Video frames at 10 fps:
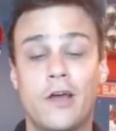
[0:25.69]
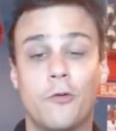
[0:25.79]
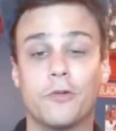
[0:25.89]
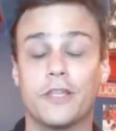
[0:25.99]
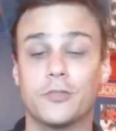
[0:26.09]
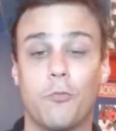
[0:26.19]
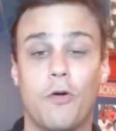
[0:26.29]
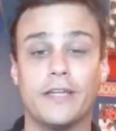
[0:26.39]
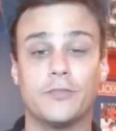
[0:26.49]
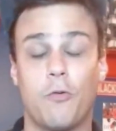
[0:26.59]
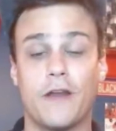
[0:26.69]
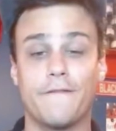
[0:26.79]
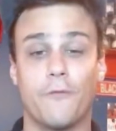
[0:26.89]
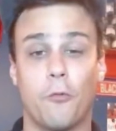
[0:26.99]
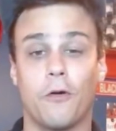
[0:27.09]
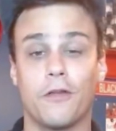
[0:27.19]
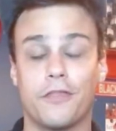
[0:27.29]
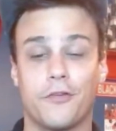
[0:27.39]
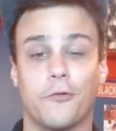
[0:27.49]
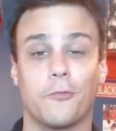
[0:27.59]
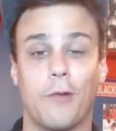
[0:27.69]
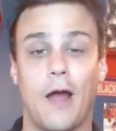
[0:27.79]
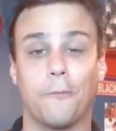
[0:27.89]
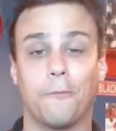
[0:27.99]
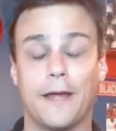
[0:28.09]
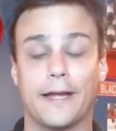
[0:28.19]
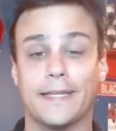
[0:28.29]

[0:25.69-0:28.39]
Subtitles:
with a 2024 third round pick.